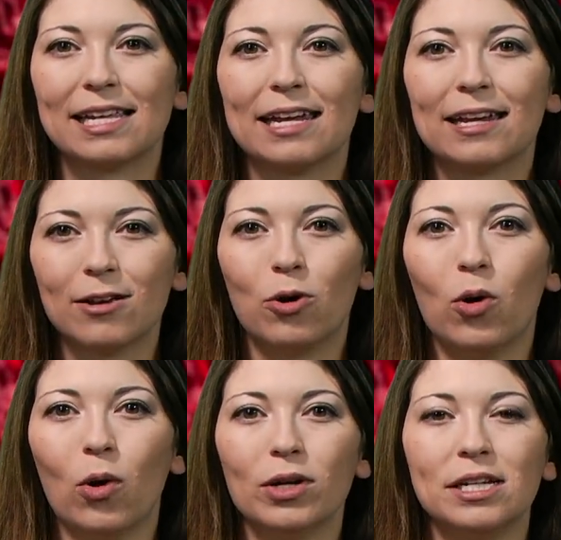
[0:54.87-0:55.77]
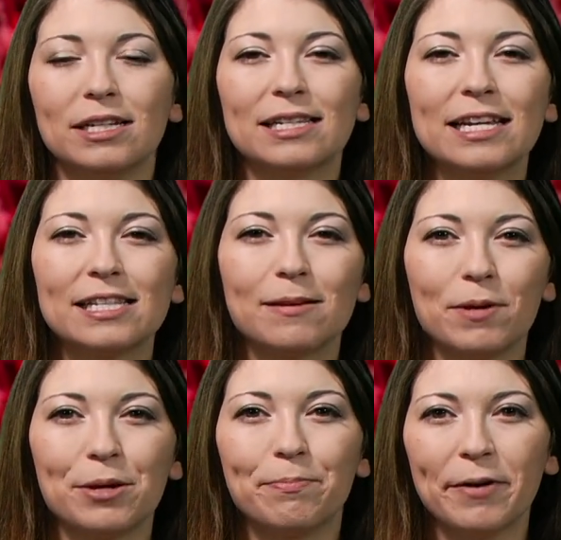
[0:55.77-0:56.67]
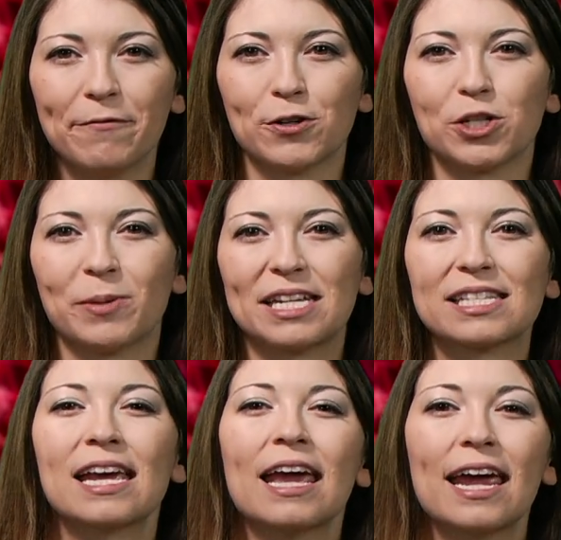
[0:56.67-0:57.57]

that it can hold in a TCP buffer space,